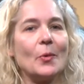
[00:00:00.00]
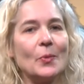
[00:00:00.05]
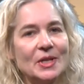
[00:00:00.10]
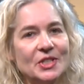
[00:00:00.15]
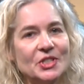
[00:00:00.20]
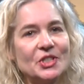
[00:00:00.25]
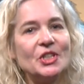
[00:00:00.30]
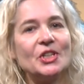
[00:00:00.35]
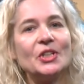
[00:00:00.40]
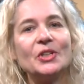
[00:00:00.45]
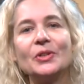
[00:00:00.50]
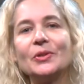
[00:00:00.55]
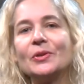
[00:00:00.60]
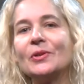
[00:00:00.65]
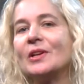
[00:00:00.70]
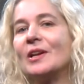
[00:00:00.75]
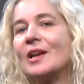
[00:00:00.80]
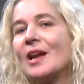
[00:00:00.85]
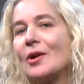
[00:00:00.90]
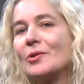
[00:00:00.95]
I wish you
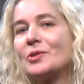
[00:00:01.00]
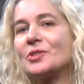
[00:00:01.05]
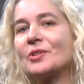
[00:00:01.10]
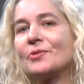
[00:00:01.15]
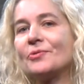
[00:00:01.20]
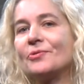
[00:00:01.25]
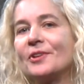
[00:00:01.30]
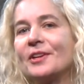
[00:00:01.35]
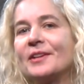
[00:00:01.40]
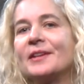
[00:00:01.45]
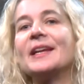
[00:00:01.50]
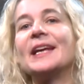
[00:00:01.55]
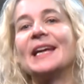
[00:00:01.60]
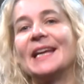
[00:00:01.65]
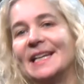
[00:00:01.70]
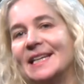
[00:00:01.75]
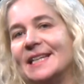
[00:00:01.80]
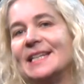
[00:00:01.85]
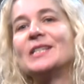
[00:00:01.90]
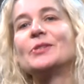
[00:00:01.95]
loads of fun
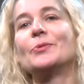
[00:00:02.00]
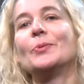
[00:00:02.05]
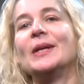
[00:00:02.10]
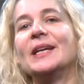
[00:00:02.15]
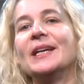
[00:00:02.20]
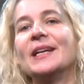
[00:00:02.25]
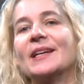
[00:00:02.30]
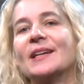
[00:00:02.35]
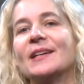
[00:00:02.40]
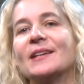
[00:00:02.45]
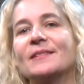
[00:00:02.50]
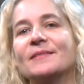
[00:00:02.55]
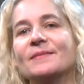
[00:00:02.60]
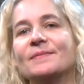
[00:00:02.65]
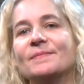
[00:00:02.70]
in this week.